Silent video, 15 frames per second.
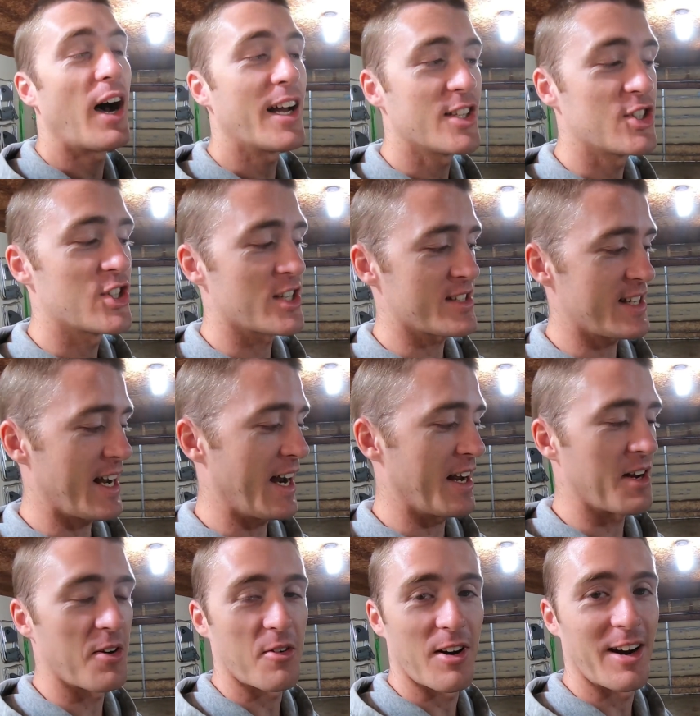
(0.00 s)
I just
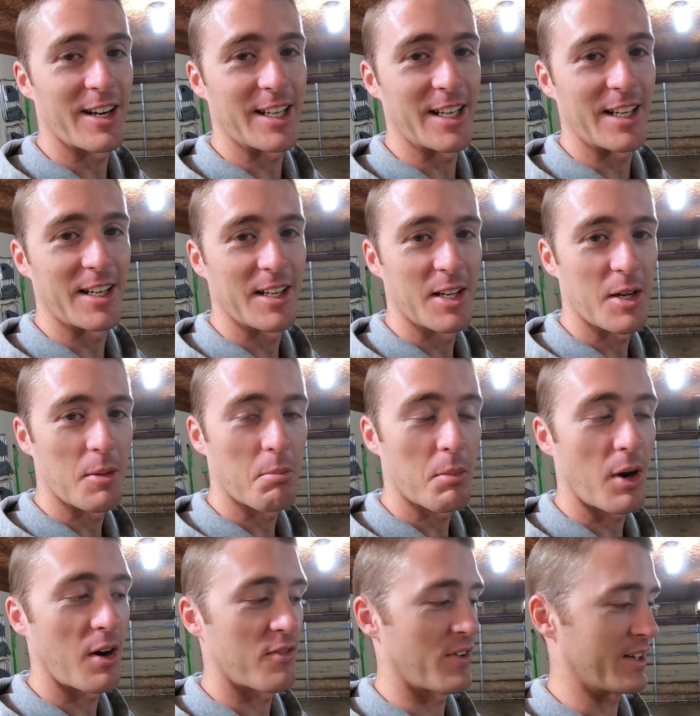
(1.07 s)
had it running
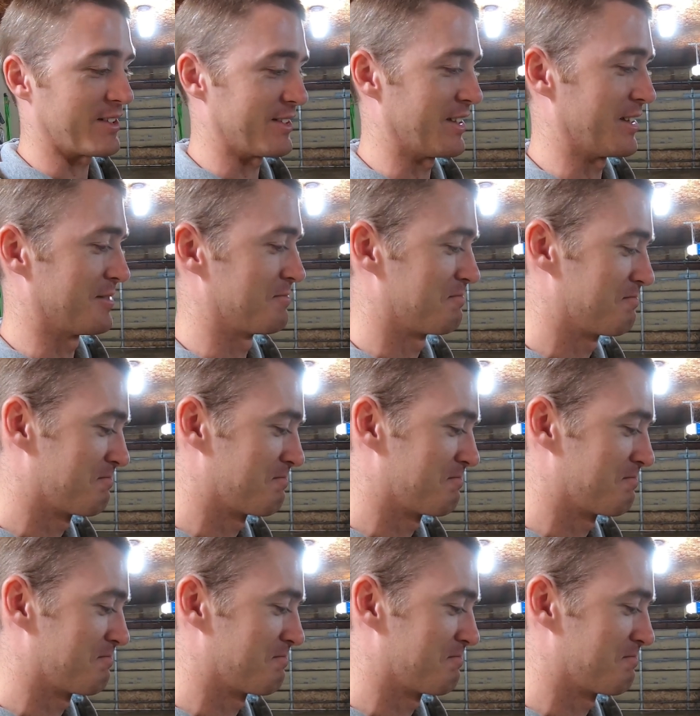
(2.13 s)
perfectly.